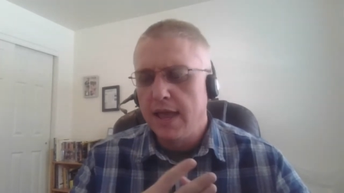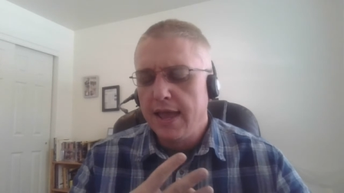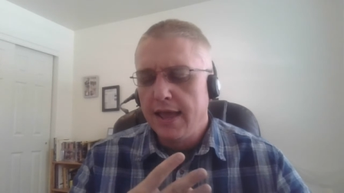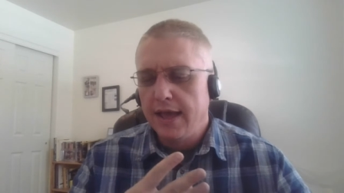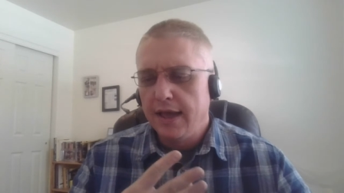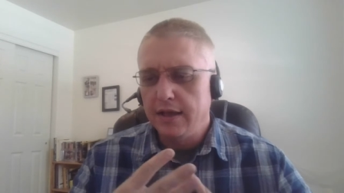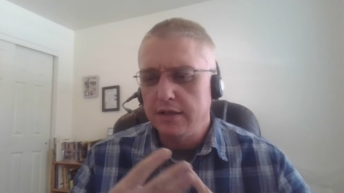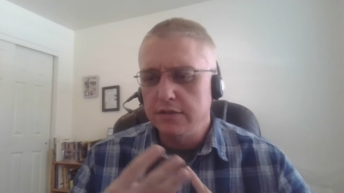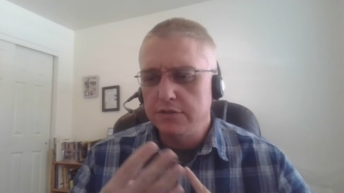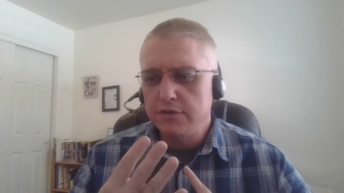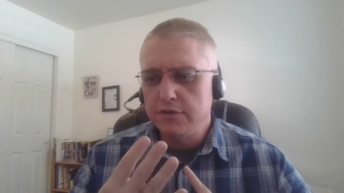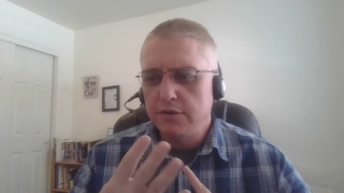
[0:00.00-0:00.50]

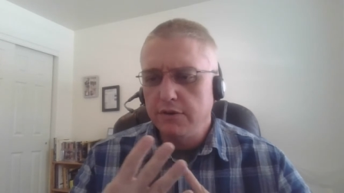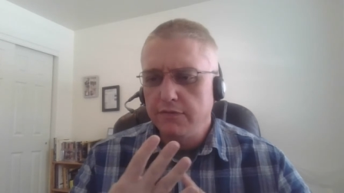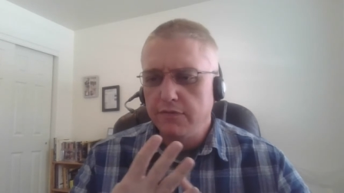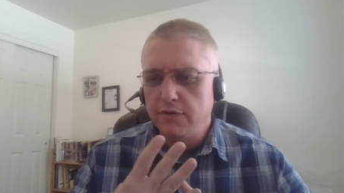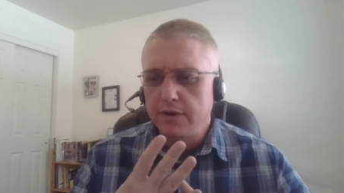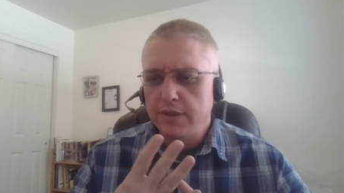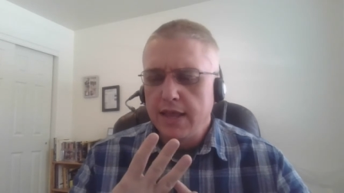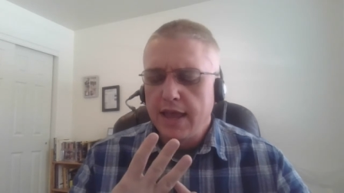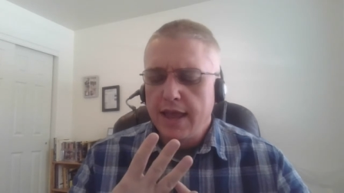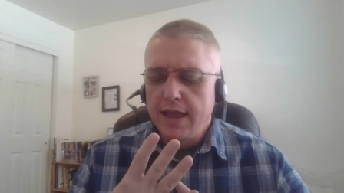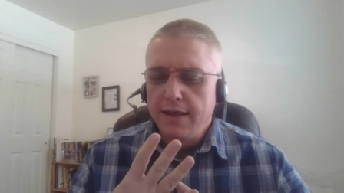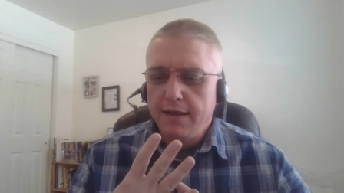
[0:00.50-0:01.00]
and so
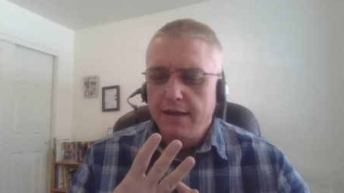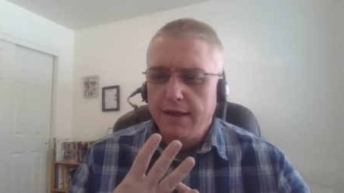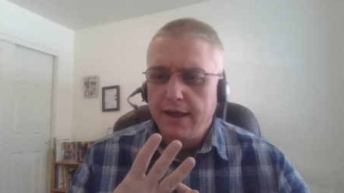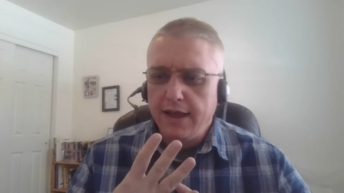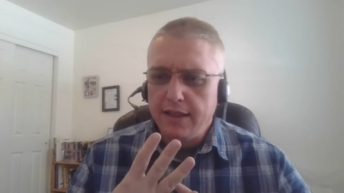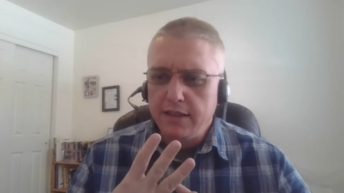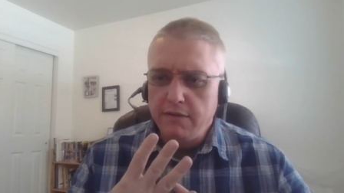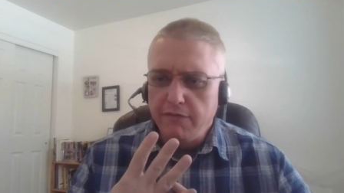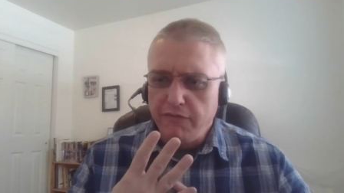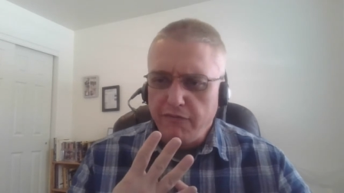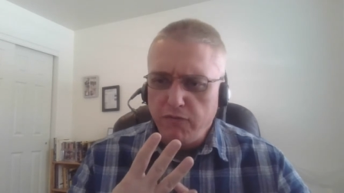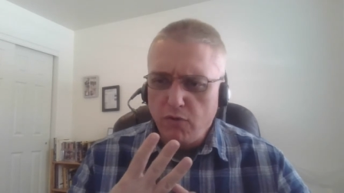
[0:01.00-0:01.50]
forth.
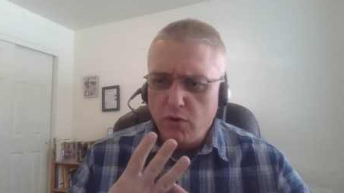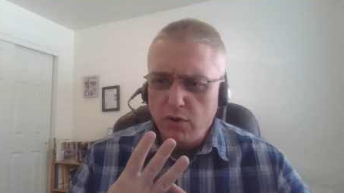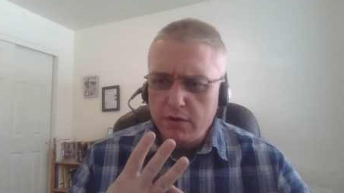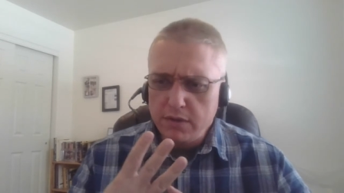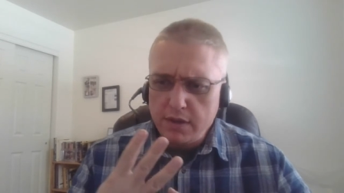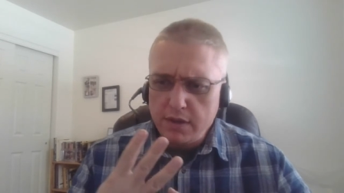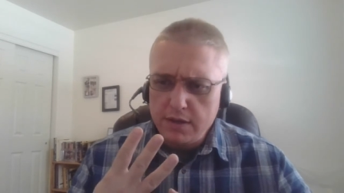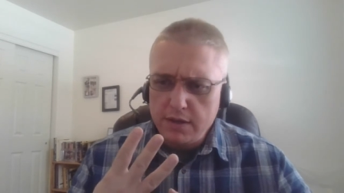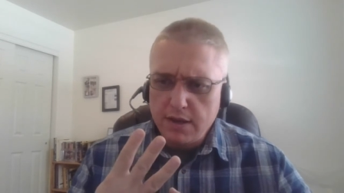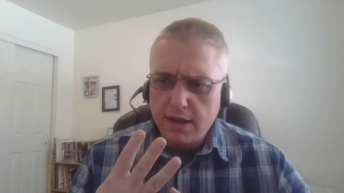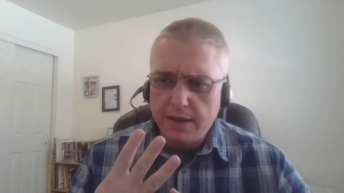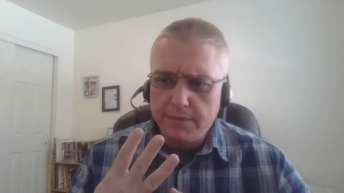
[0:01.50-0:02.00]
And the
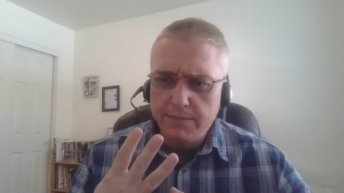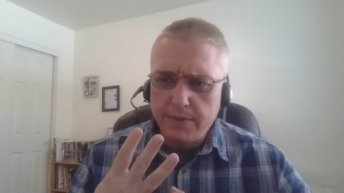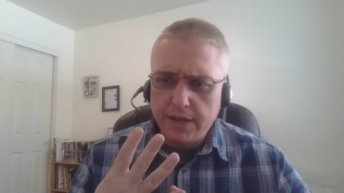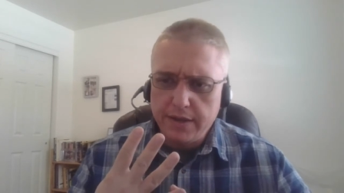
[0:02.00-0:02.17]
fourth time